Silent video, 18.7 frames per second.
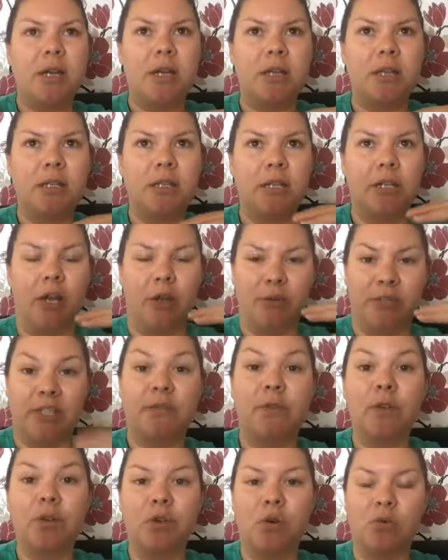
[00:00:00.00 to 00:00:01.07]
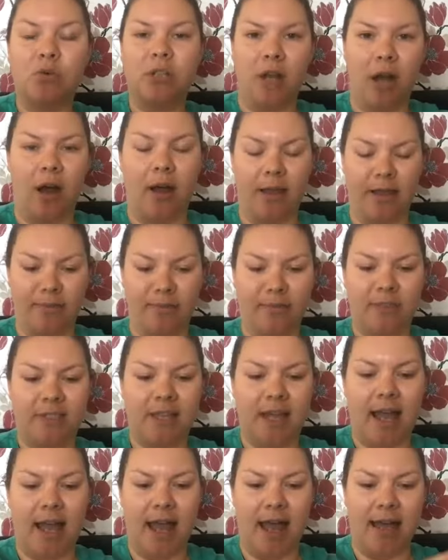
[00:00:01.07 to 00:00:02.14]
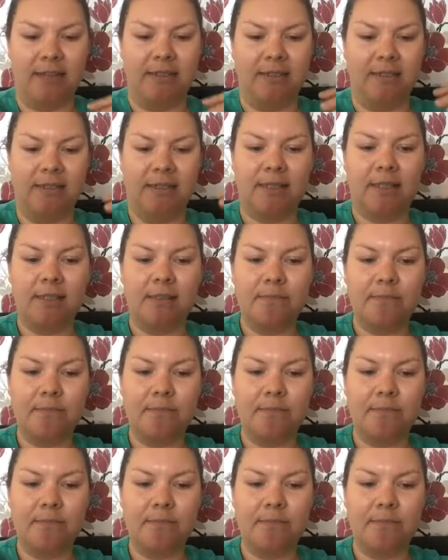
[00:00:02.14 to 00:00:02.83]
you know, difficult times, and